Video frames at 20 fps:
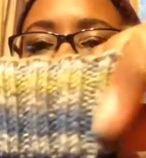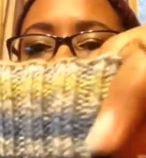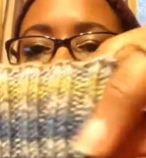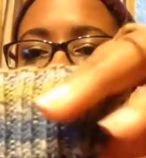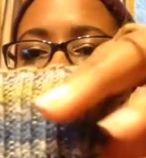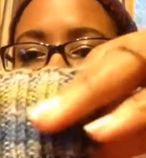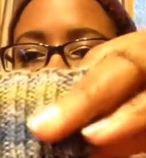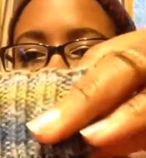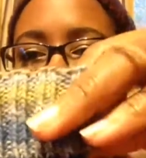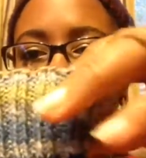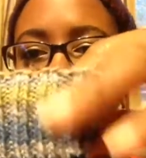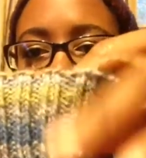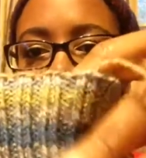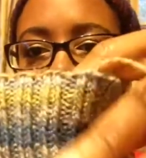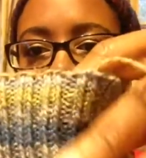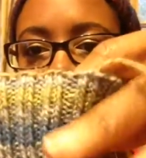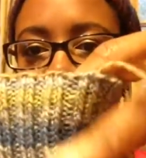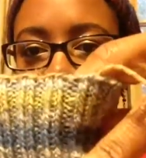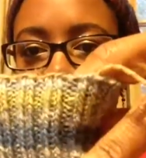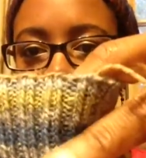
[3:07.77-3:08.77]
I have not
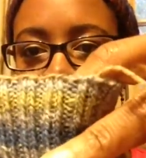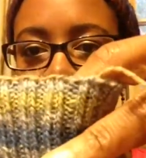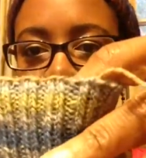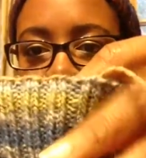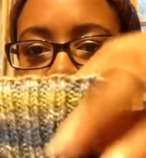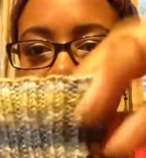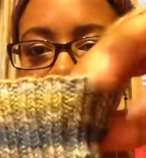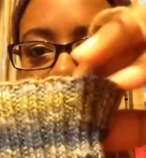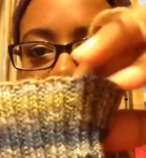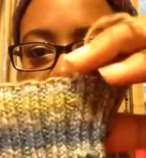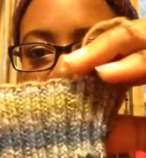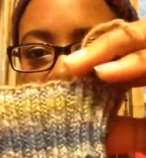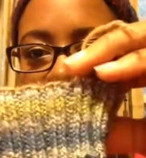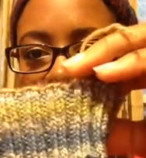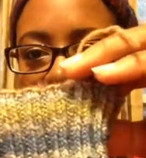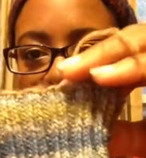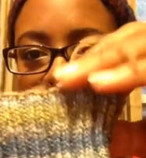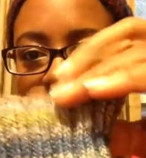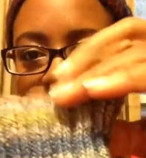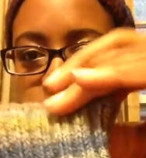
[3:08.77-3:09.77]
woven in
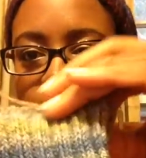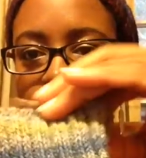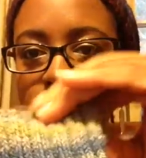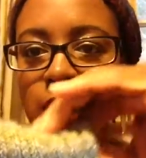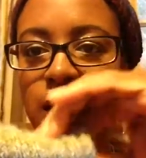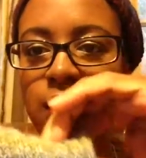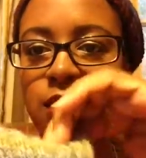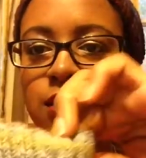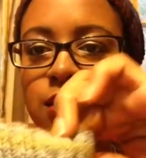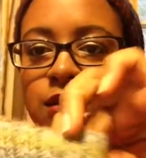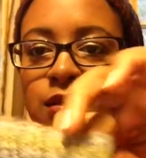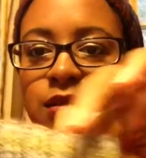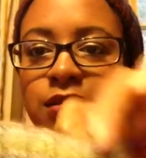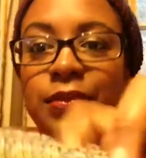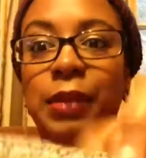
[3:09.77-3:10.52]
this end.